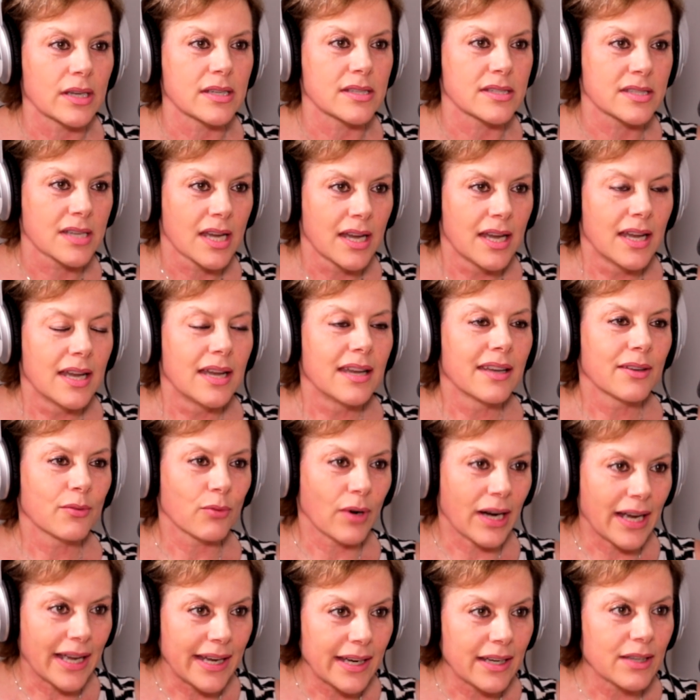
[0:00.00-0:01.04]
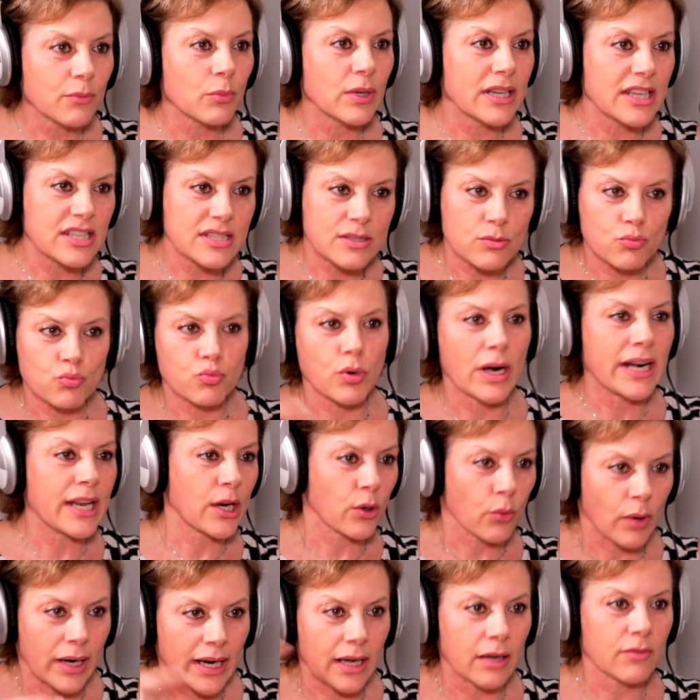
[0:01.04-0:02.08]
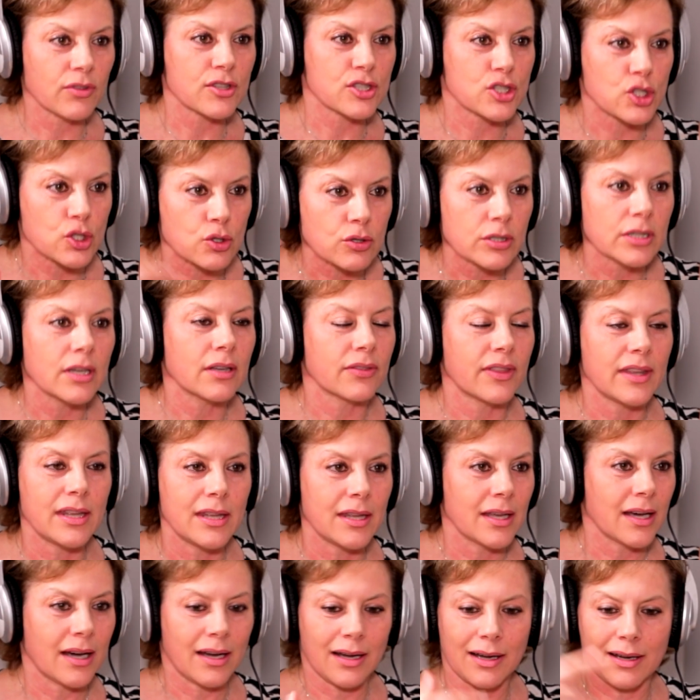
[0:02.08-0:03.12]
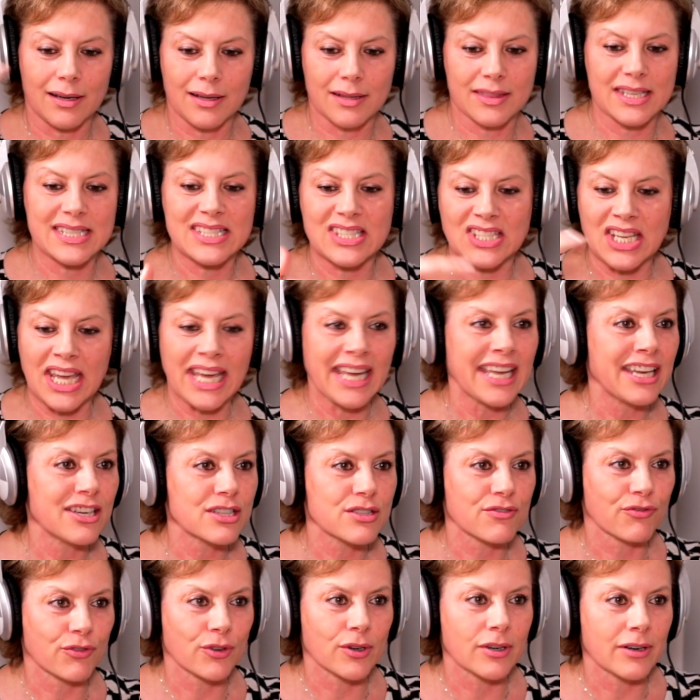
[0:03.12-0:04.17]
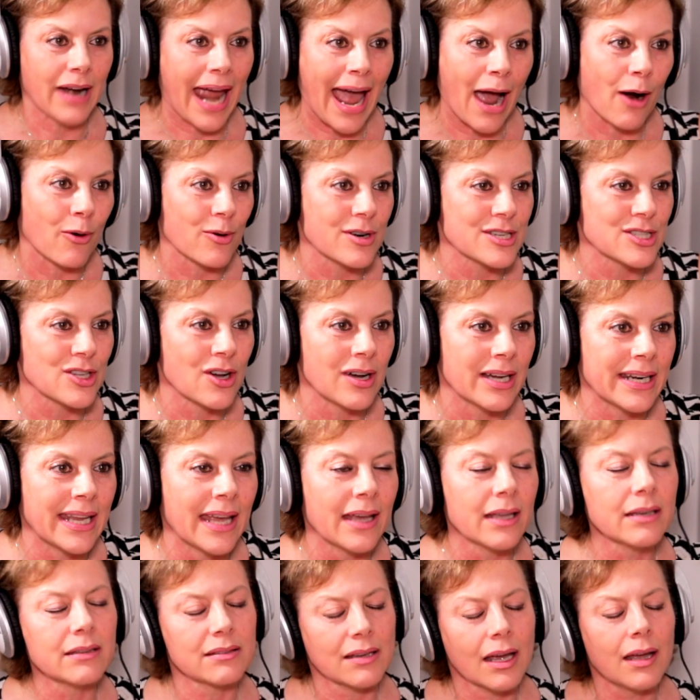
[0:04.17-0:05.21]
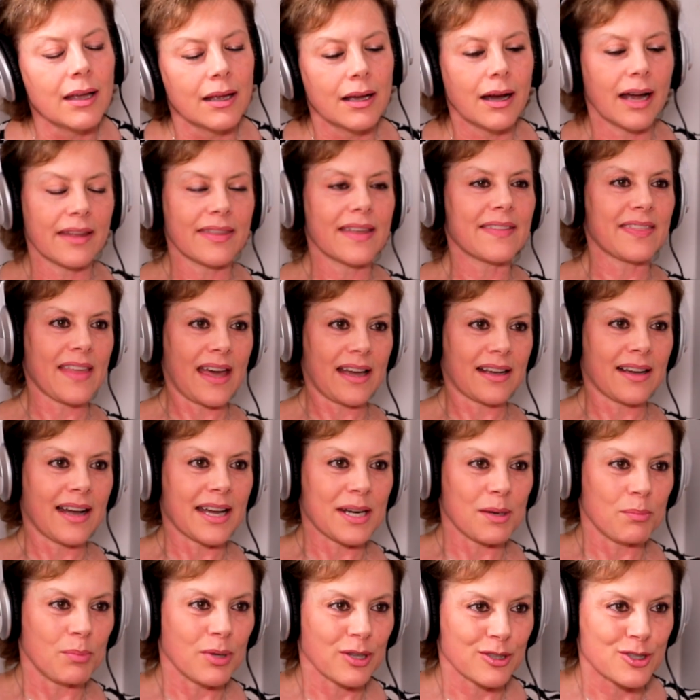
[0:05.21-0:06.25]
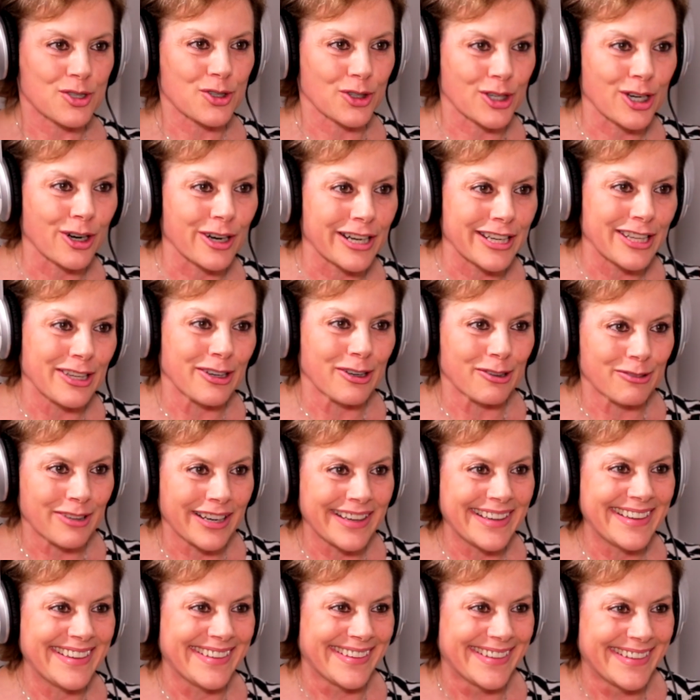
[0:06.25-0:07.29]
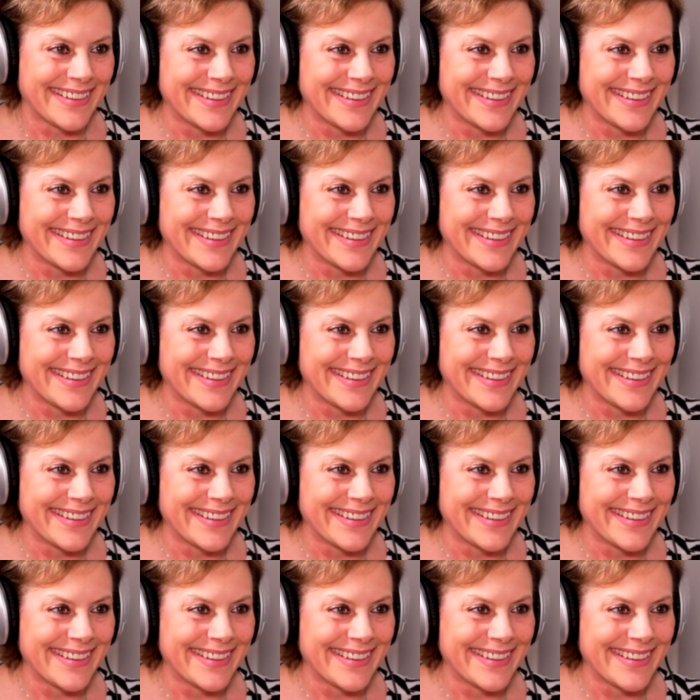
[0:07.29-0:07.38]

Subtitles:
is right. When he's running around the studio, the stage for hours on end. I think that kind of builds your cardio, right?